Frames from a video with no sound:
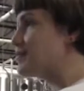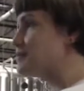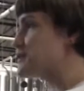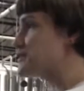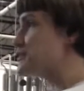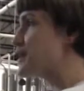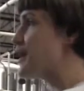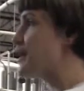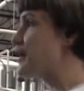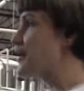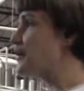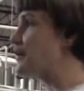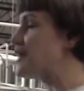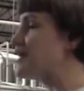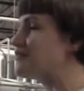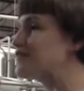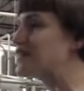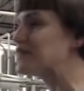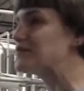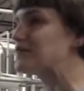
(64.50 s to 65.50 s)
So
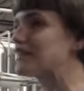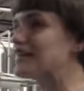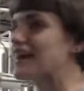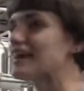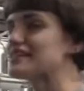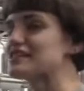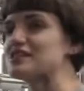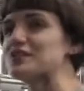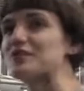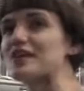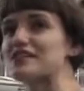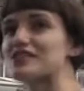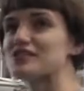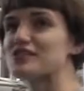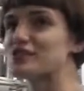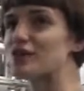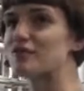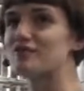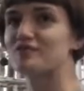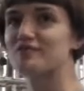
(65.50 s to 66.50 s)
if anybody has any
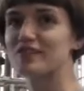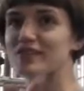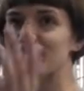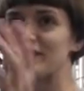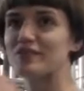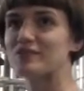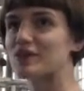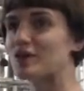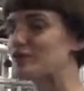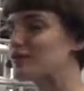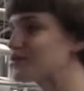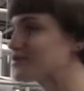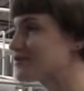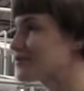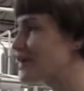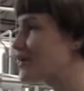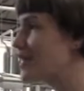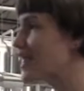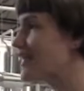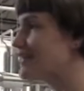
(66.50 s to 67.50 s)
questions, don't
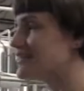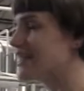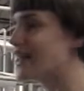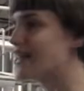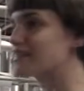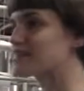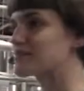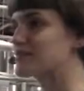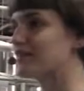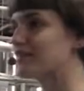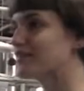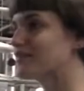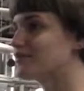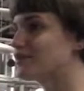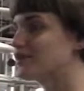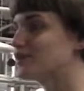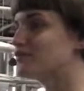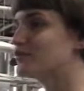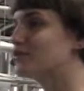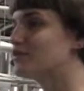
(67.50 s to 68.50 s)
go ahead and ask me, and
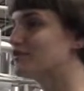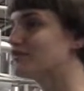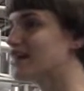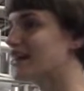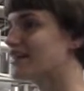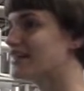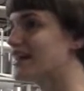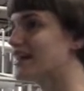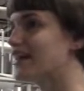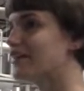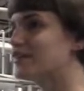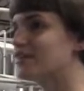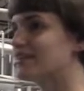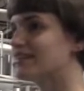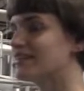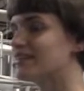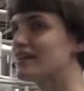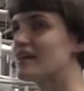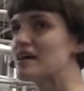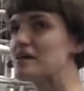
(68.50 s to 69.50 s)
we'll find out,
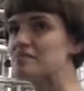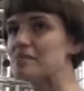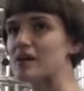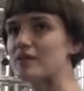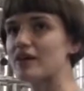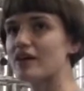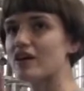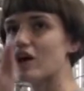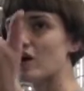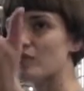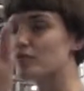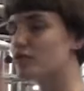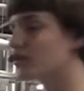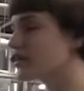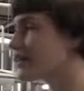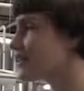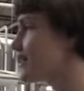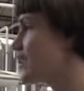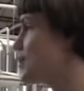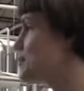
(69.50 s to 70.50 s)
and maybe our
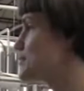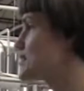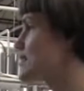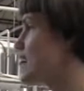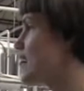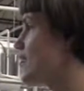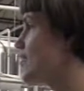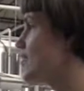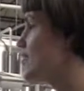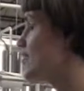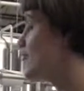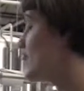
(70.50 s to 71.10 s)
homebrewer can help us out.